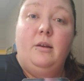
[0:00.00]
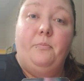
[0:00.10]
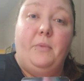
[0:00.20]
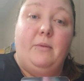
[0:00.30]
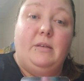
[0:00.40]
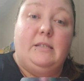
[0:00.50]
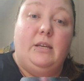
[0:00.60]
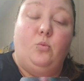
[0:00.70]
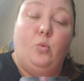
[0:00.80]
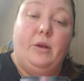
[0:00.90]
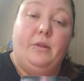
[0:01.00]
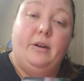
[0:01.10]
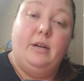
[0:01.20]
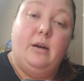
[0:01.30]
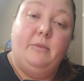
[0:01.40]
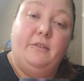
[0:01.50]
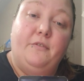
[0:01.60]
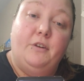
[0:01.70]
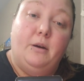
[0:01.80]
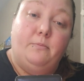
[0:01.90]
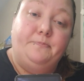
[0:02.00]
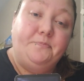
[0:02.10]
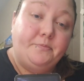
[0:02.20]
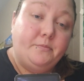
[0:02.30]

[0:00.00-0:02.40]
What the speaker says: maybe seeing where they're coming from.